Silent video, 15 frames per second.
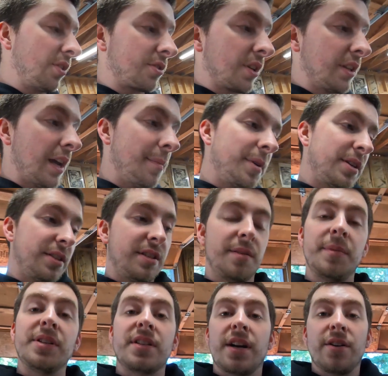on that because it
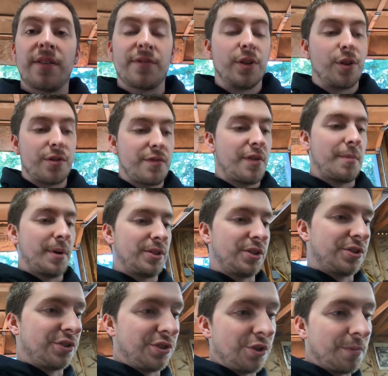means that I don't have to look for a bunch of
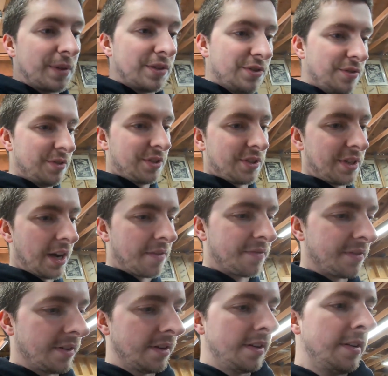stupid stuff.
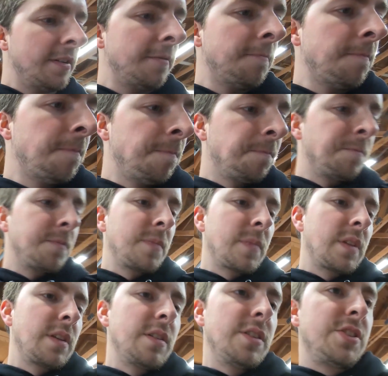
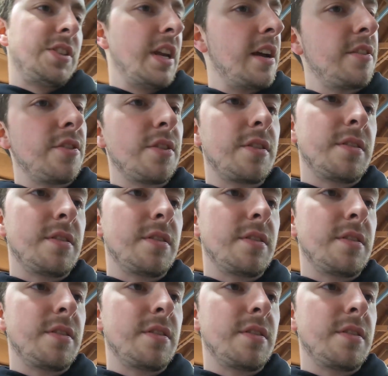Standard